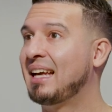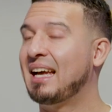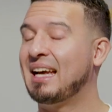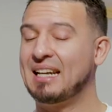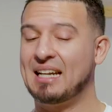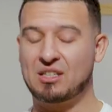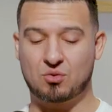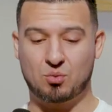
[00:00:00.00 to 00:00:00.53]

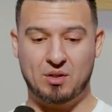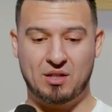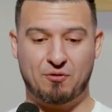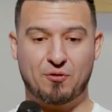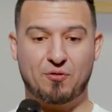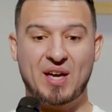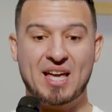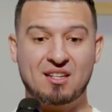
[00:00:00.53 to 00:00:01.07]
And as we
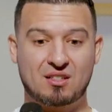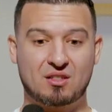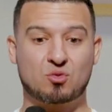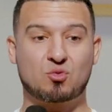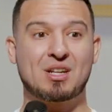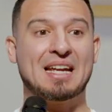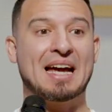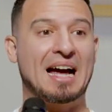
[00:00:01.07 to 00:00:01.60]
face the
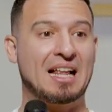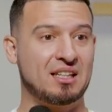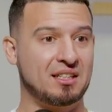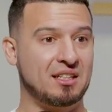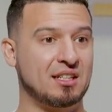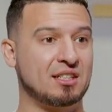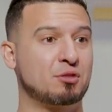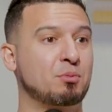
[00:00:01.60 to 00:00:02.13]
reality that